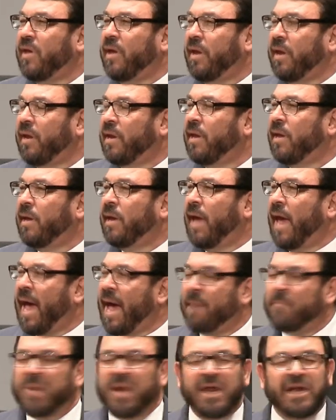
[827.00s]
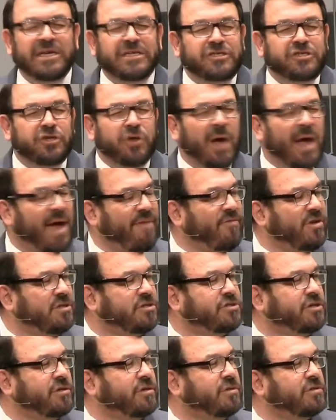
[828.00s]
thing. How many did you have
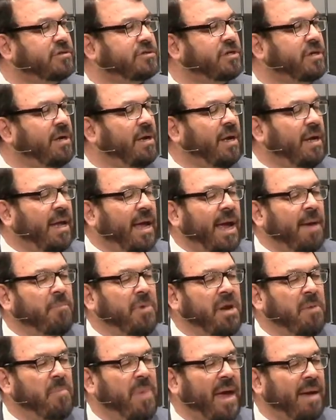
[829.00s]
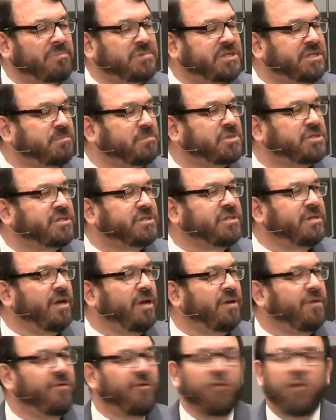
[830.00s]
in church? How many baptisms
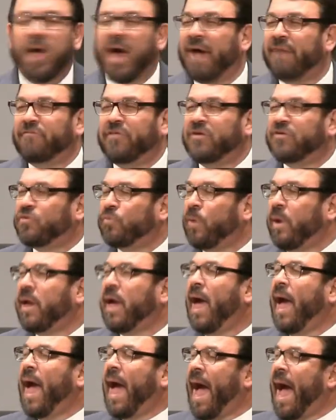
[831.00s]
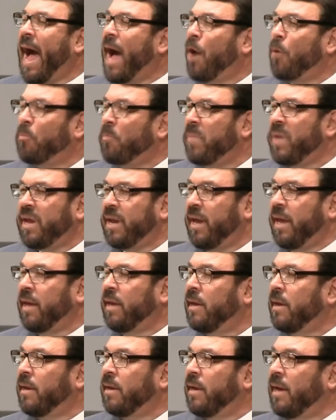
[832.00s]
did you have this week? How
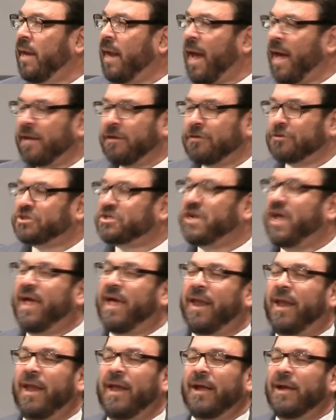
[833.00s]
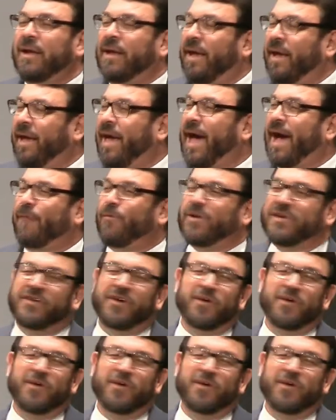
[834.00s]
many? And I understand a guy